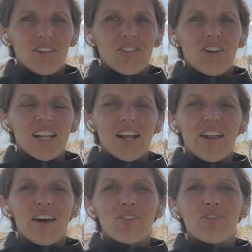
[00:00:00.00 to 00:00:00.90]
Find out
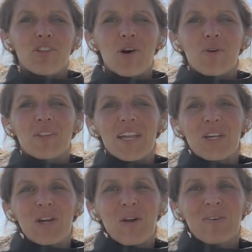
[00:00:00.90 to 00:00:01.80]
how to flow. Let
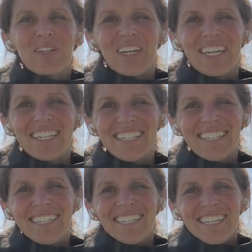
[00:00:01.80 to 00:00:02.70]
it go. Good.
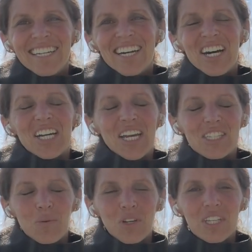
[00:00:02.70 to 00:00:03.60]
All right,
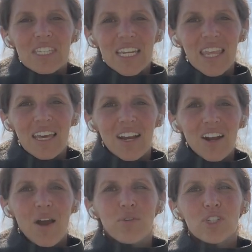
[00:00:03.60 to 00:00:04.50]
so we're gonna stay
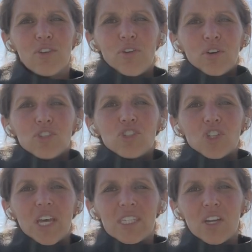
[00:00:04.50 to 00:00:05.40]
there. I want you to focus
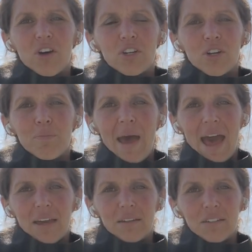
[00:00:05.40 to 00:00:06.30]
just on your
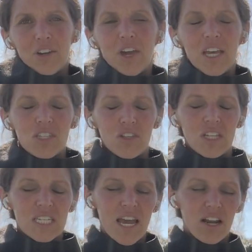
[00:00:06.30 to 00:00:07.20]
back. Okay, so the
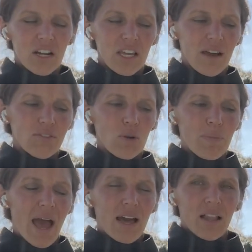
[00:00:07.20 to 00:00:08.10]
entirety of your
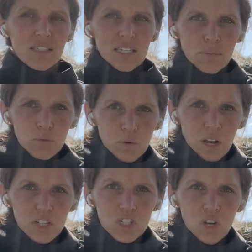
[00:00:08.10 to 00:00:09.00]
back. Lots of times we're
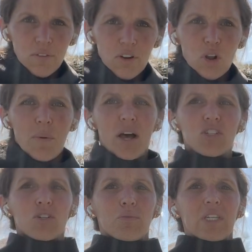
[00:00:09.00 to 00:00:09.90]
hunched over in our
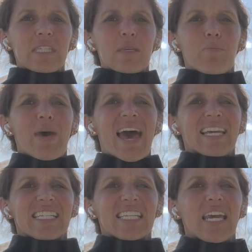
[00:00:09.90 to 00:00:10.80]
posture. Really sit
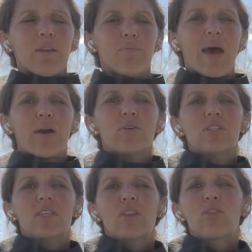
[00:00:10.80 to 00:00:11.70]
back and tighten
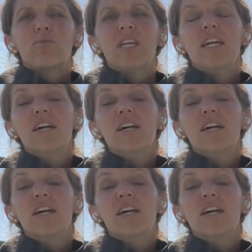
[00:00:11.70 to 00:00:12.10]
backwards in 3,